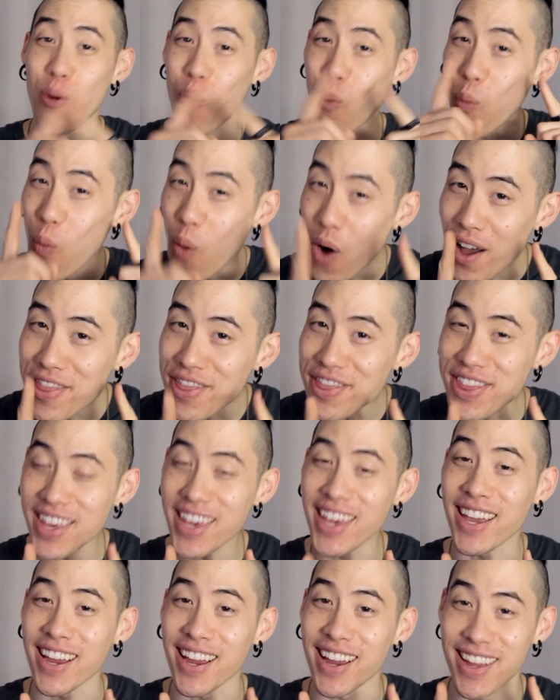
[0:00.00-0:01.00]
one
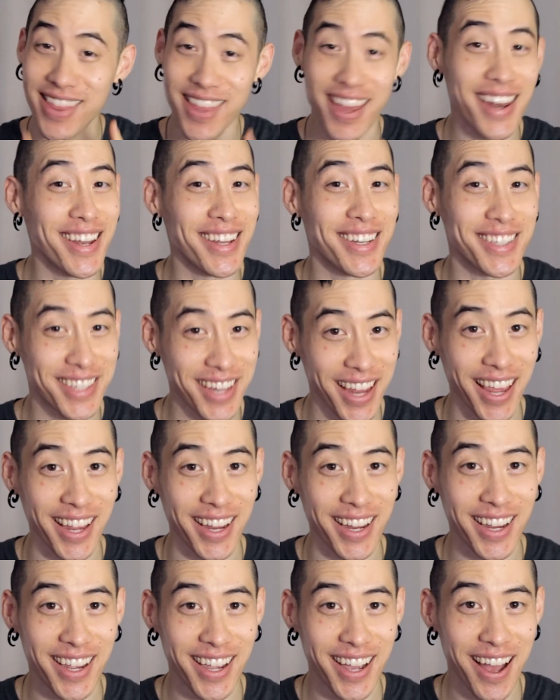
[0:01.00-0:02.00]
thing they didn't
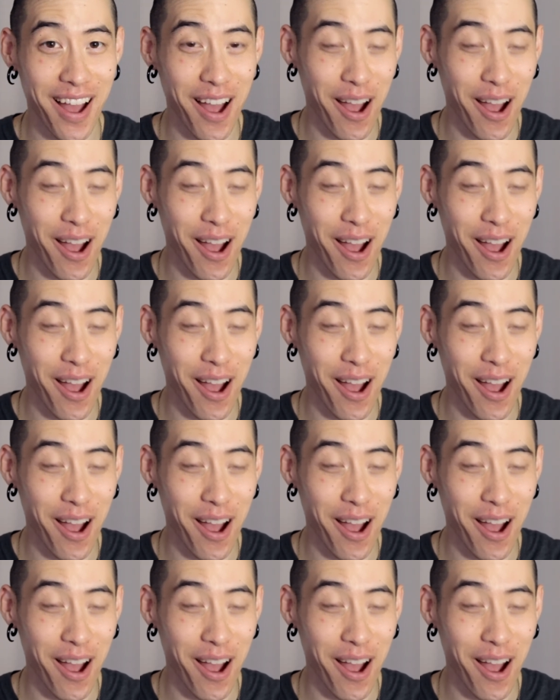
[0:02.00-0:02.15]
take,